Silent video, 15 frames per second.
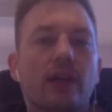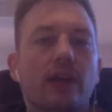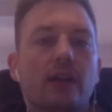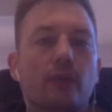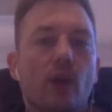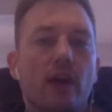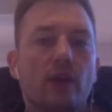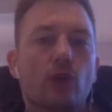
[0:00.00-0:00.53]

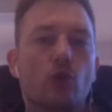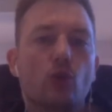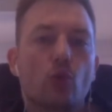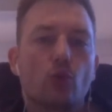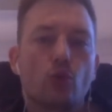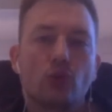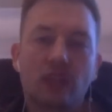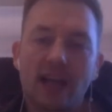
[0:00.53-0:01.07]
where you
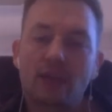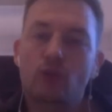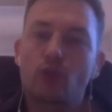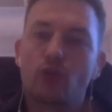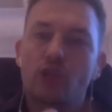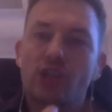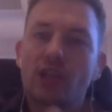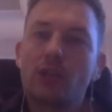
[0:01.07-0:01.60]
would like to
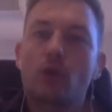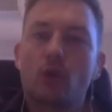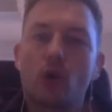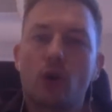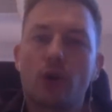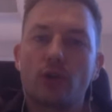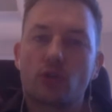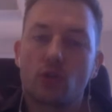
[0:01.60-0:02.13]
sell your
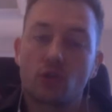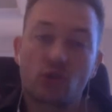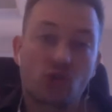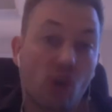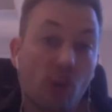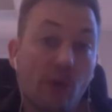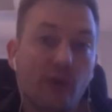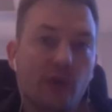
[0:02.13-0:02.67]
coins, or
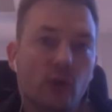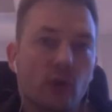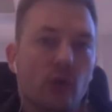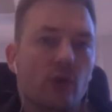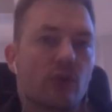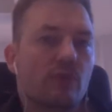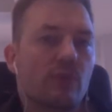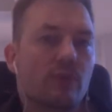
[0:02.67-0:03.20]
some of your
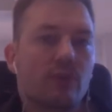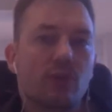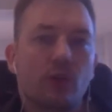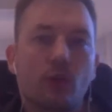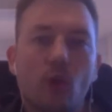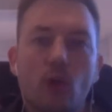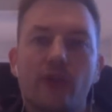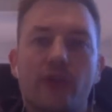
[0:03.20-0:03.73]
coins, maybe not
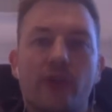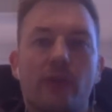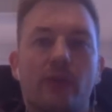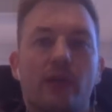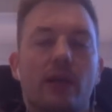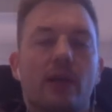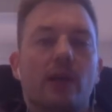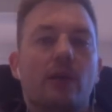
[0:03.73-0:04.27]
all of them,
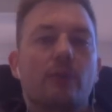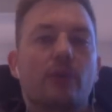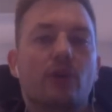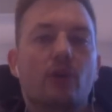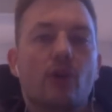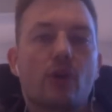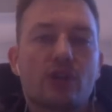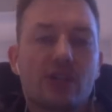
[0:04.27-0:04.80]

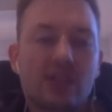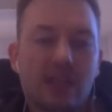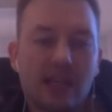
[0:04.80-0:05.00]
because